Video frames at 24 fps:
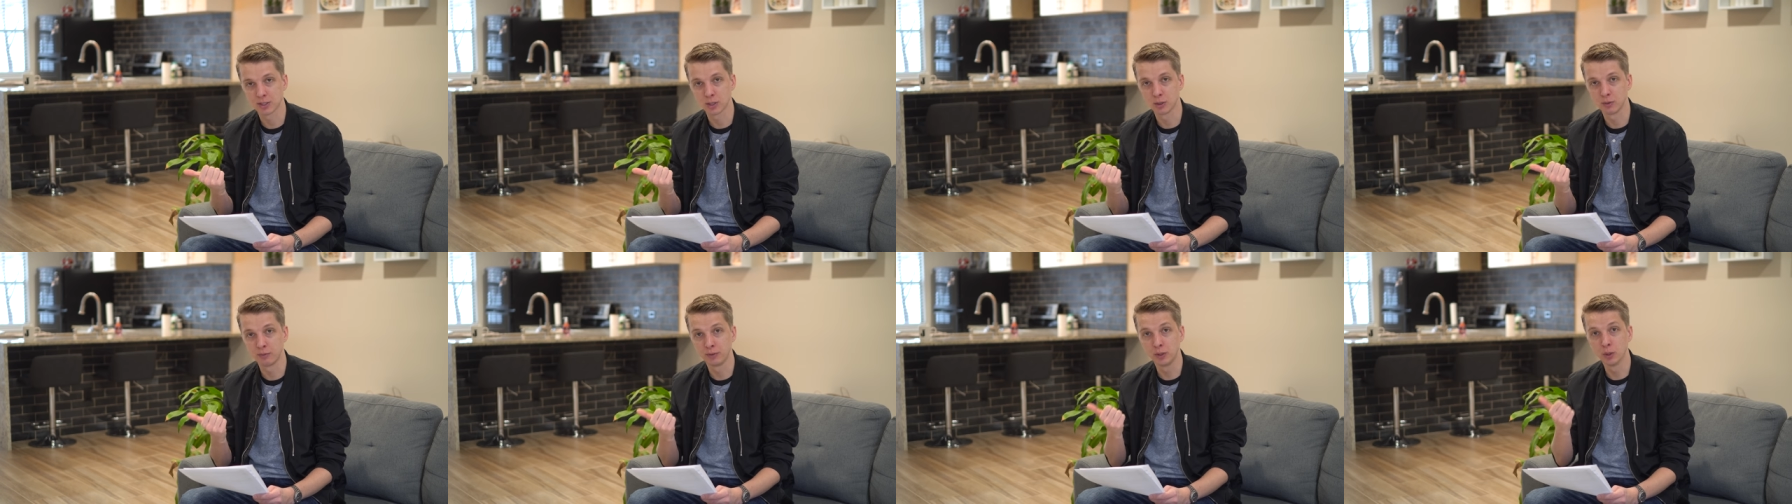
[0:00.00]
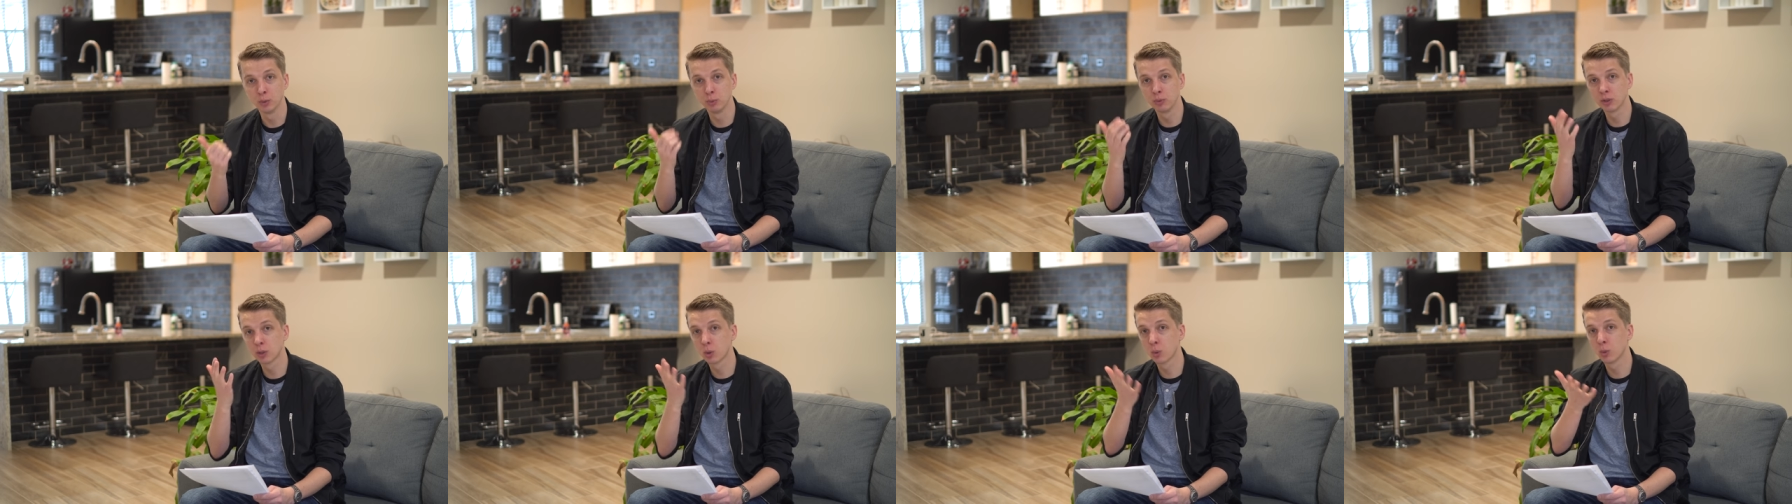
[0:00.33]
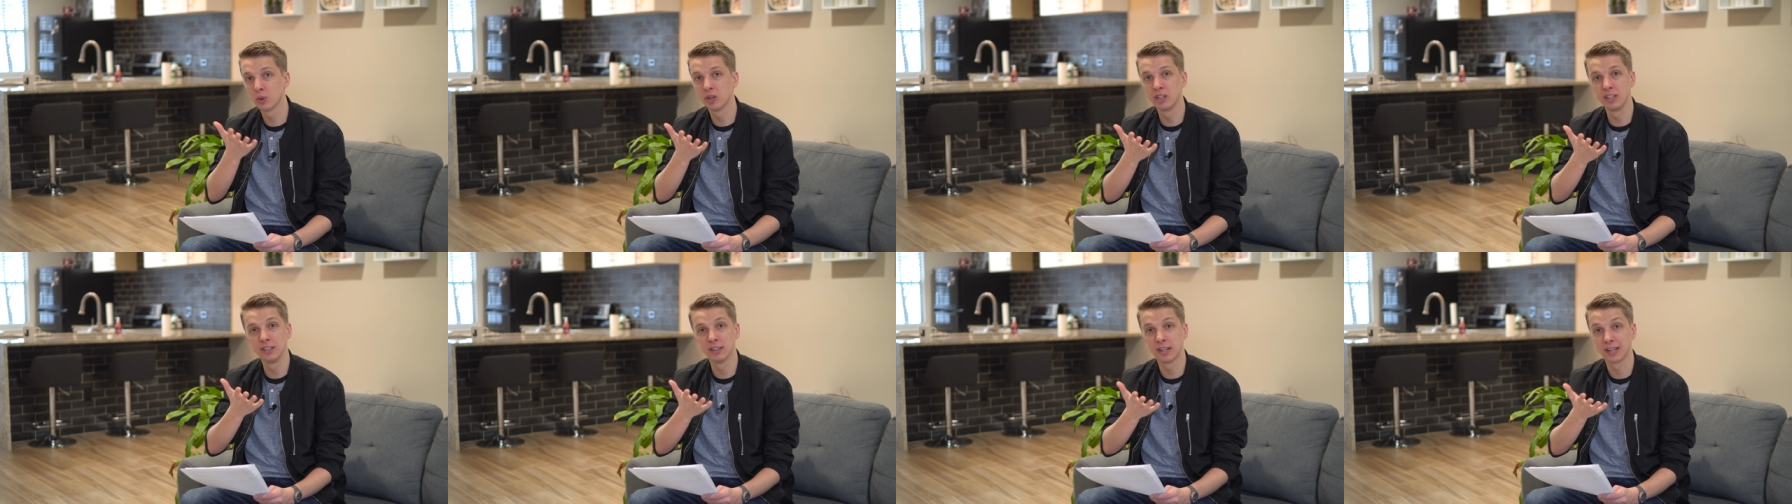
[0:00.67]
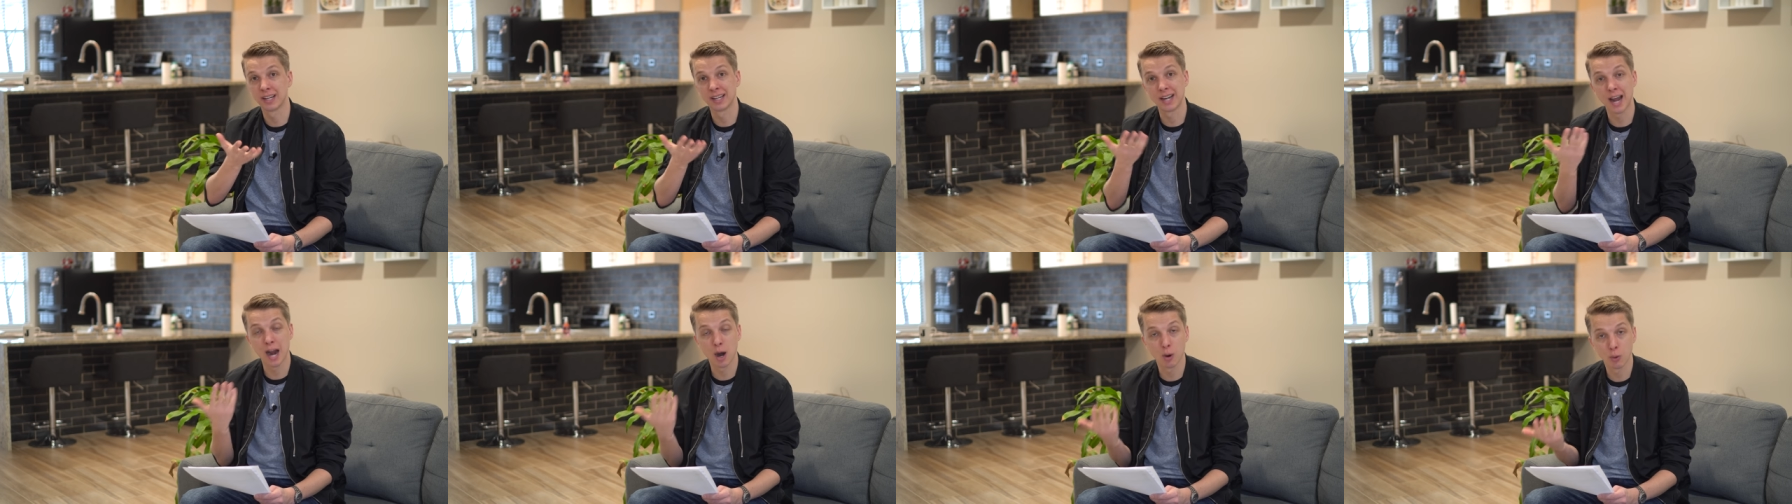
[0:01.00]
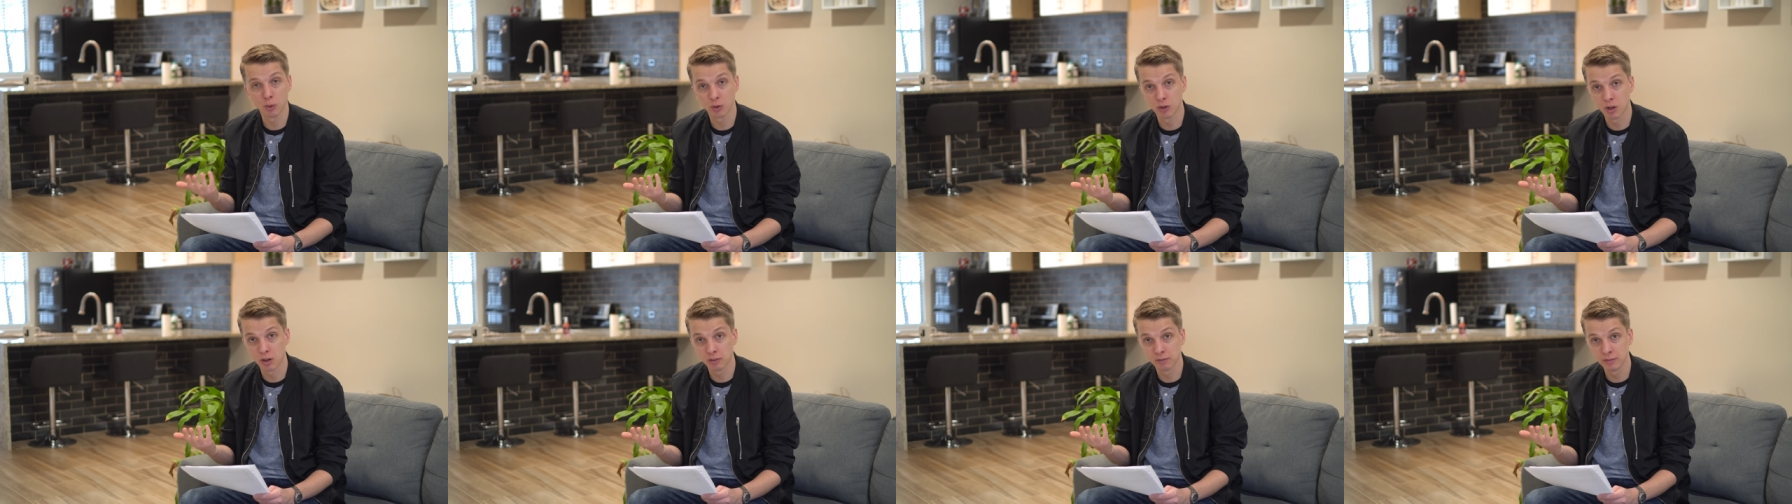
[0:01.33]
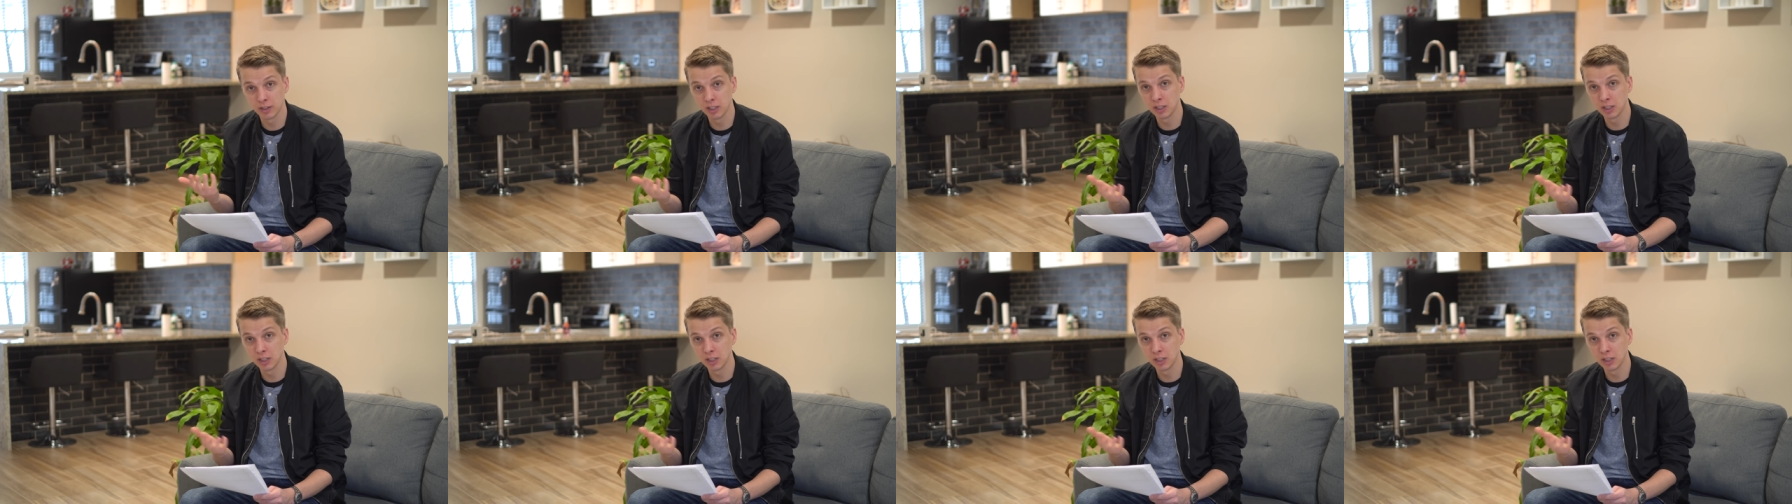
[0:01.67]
So if you're recording like an hour long